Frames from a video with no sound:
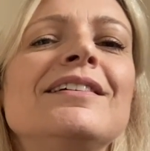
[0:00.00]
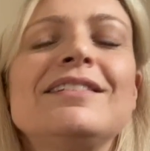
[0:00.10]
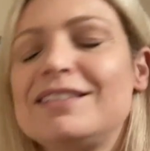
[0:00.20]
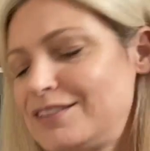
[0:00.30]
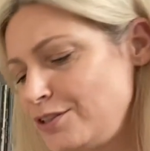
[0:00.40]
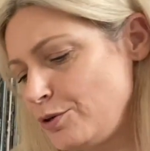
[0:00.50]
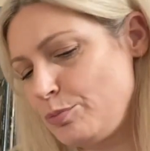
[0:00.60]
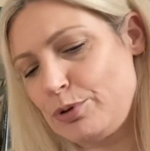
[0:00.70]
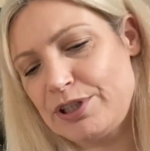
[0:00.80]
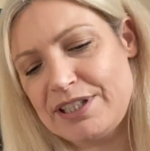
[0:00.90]
So
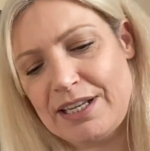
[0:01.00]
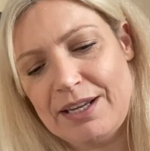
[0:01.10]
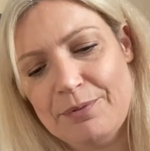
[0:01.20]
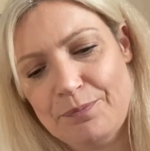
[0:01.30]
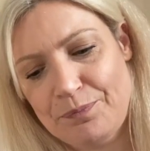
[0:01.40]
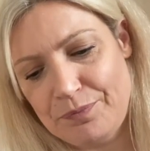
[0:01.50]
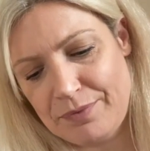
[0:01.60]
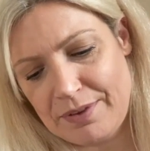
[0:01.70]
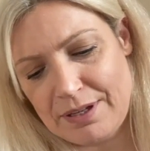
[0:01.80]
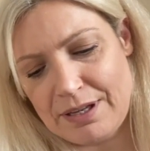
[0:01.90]
pretty.
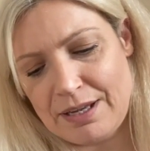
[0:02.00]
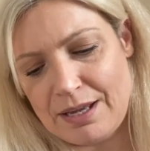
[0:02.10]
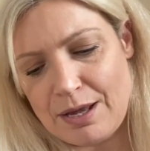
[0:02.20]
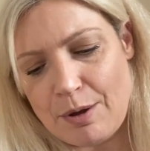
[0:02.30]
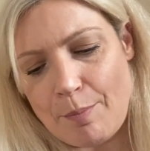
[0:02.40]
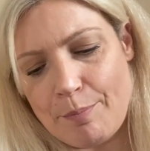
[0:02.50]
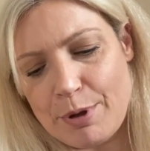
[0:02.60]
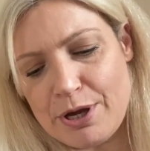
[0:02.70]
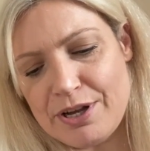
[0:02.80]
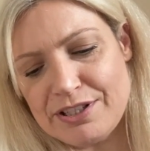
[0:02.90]

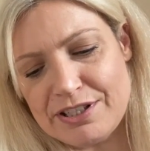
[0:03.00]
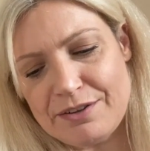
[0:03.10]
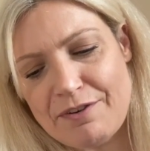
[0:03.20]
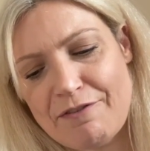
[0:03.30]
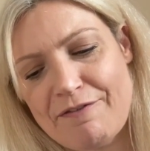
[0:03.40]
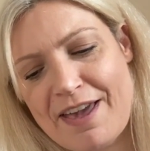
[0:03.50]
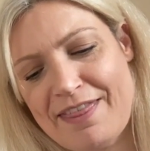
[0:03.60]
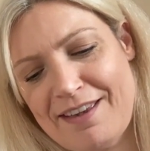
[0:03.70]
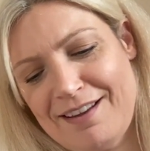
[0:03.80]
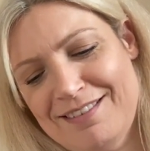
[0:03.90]
Birds of a
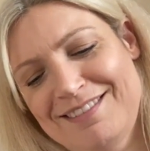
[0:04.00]
Feather.